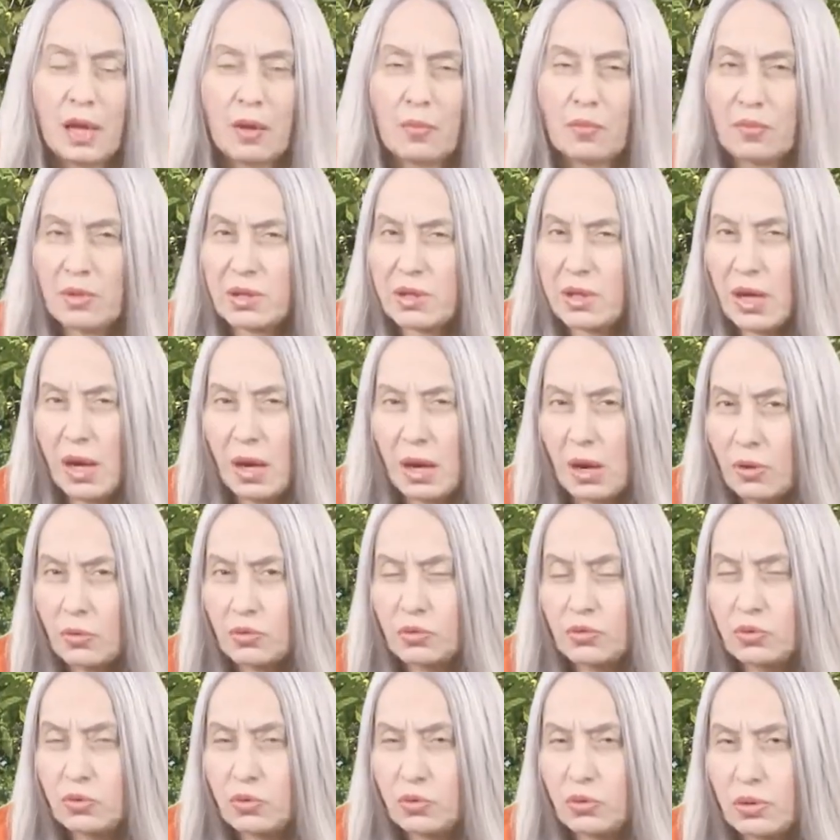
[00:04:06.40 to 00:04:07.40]
But how
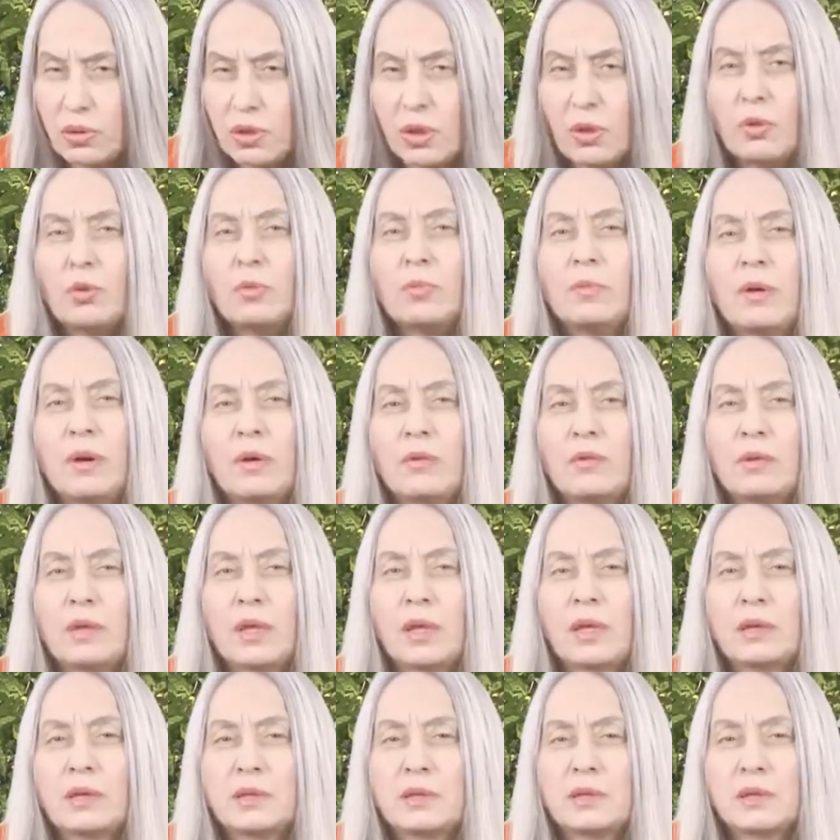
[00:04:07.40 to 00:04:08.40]
do you go about
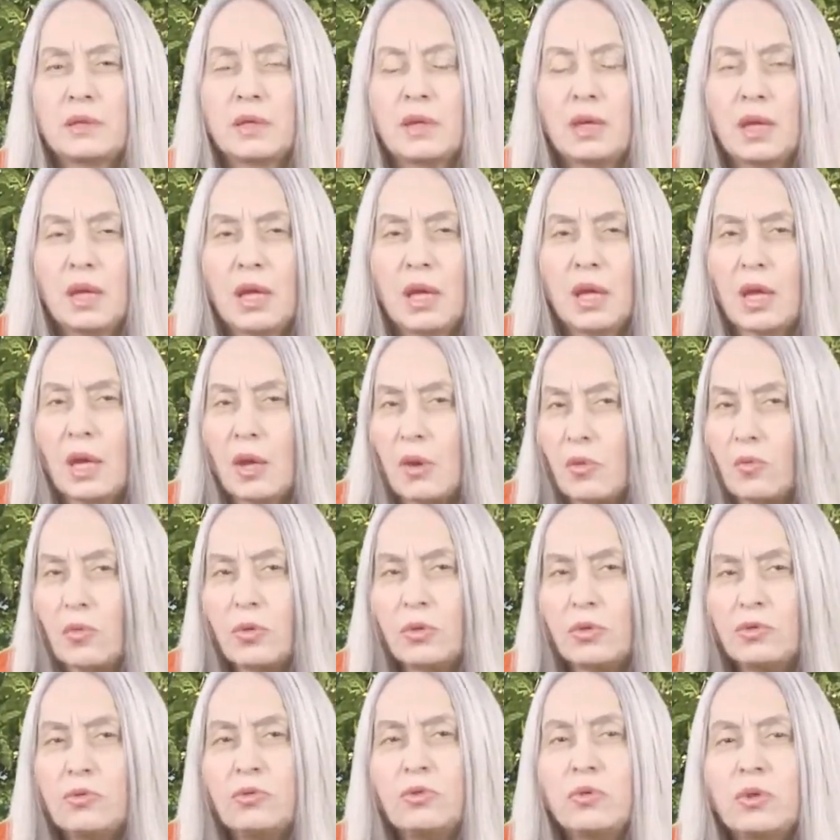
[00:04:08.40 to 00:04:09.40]
that?
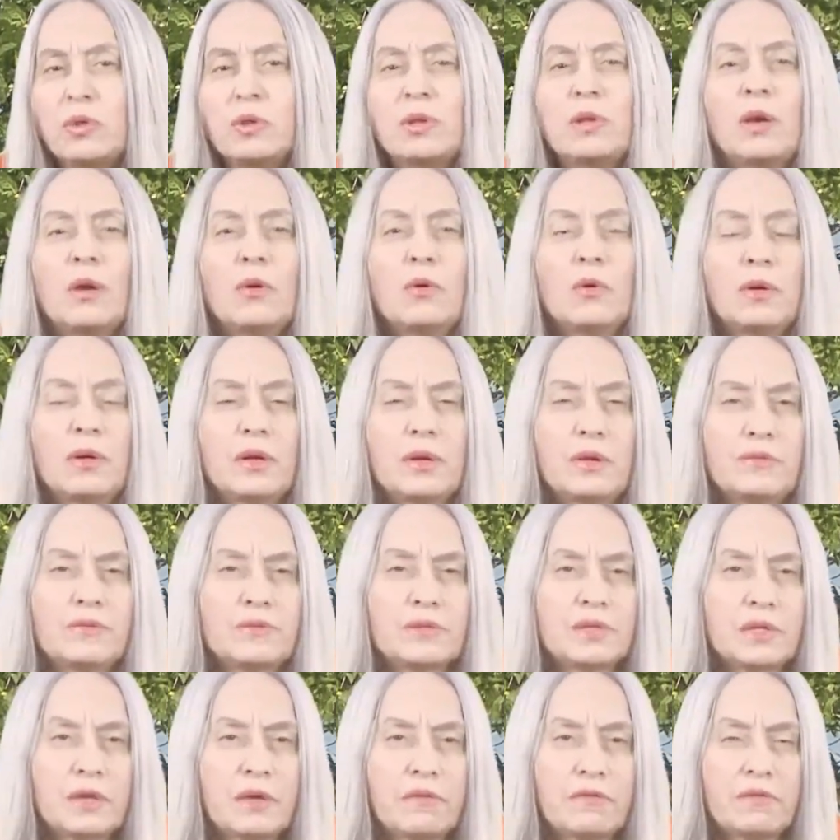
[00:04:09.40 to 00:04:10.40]
When do you know if
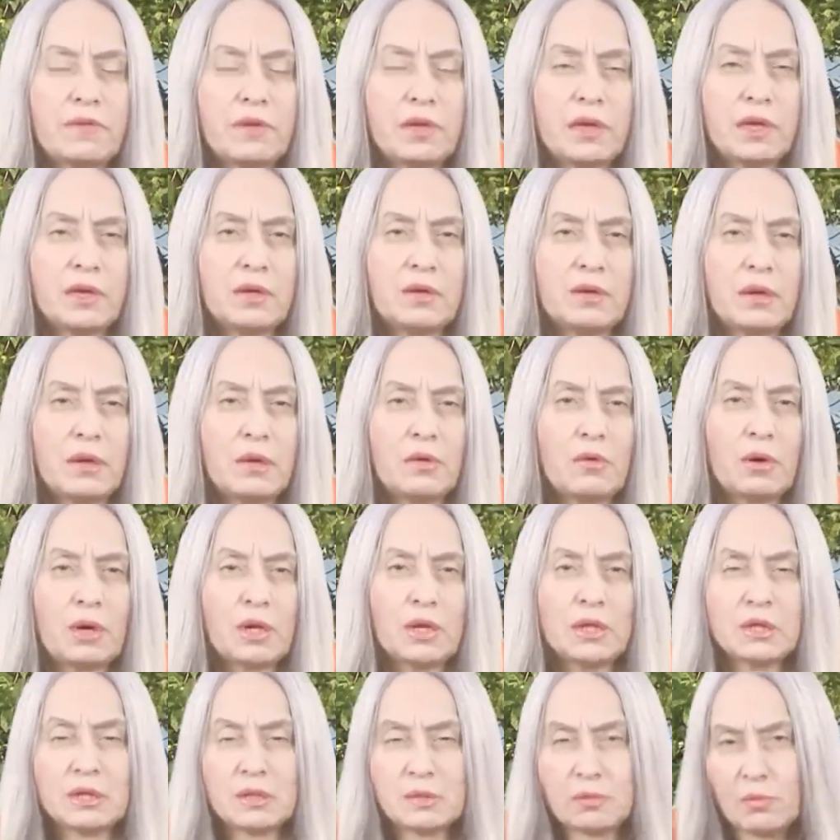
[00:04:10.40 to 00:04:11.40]
something
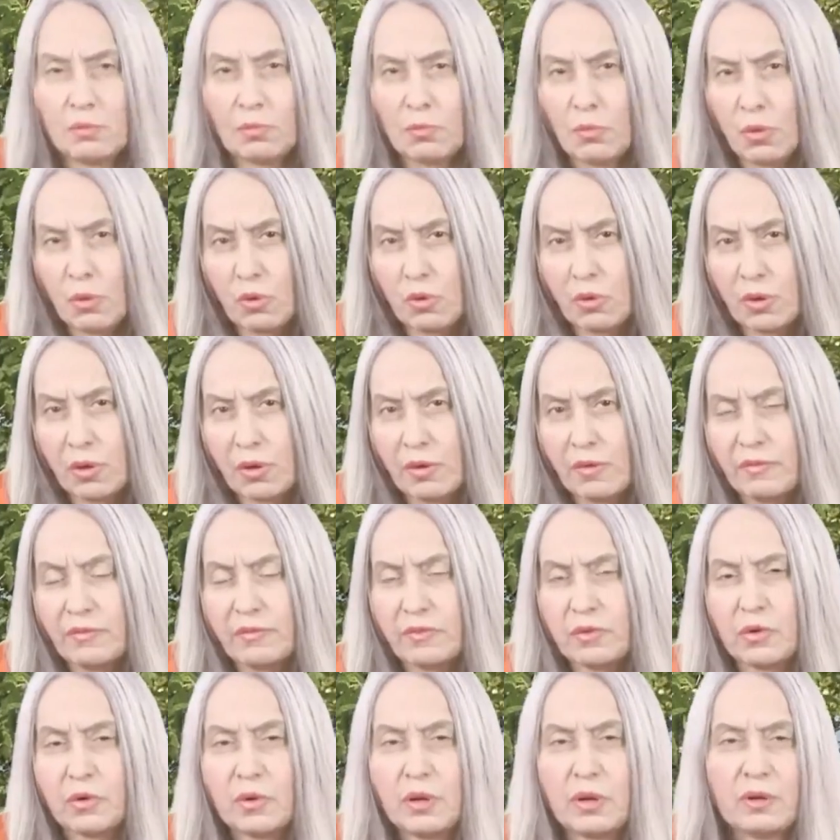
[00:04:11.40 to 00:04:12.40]
requires more of
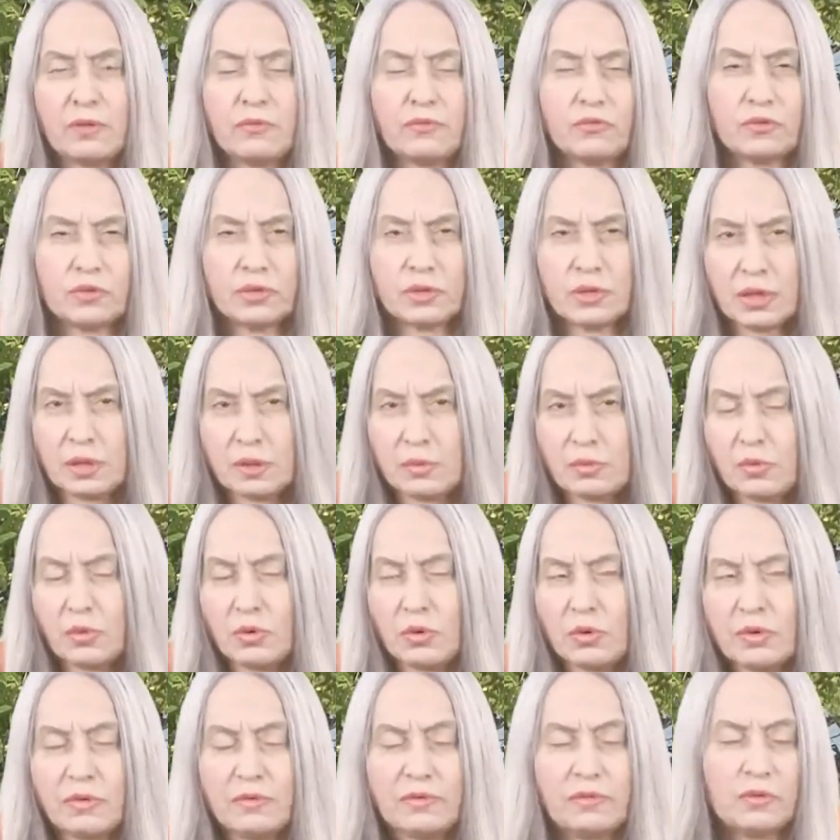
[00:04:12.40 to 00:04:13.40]
your effort and
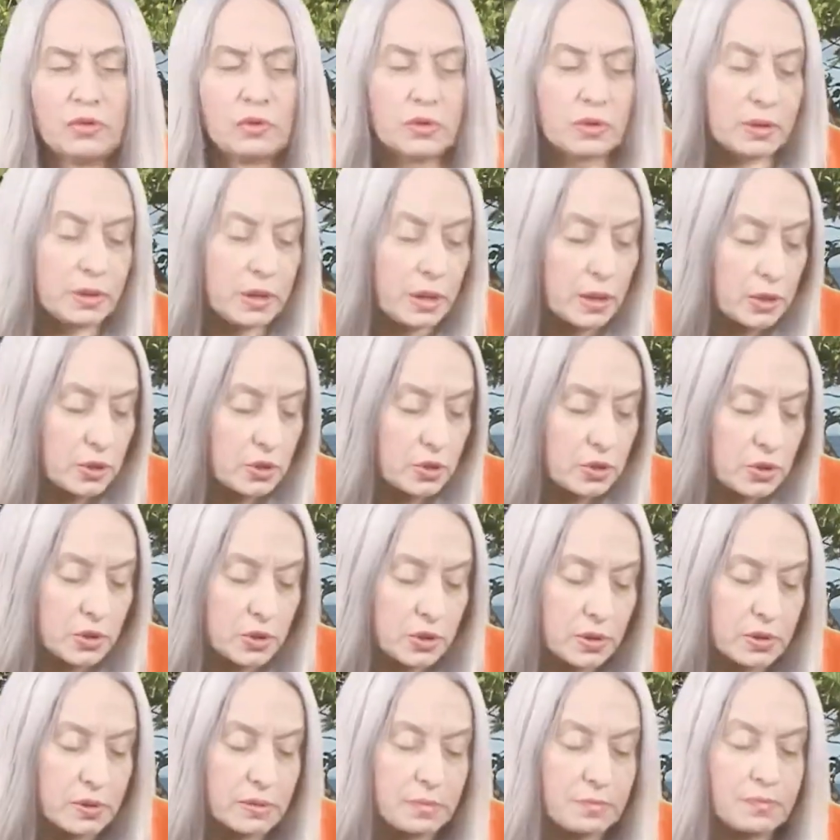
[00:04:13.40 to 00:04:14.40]
more of your
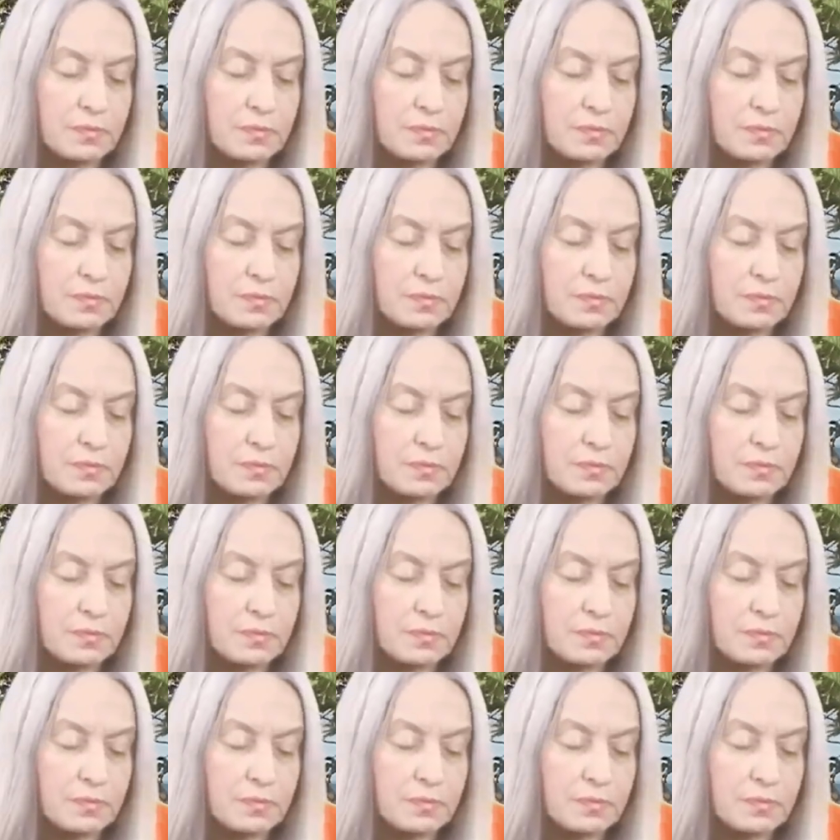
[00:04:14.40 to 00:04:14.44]
attention?